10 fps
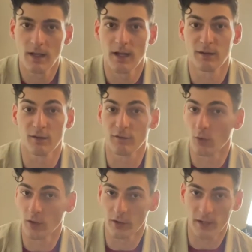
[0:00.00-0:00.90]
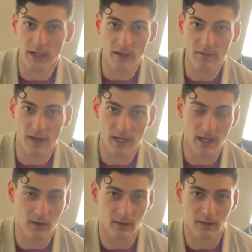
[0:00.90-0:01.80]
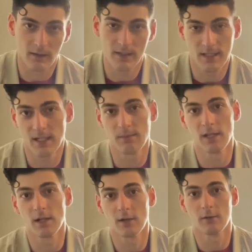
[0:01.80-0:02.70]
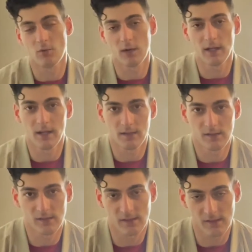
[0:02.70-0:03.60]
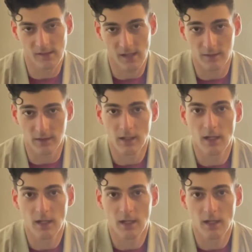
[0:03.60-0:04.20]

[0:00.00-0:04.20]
It's a $485 TBO 2867.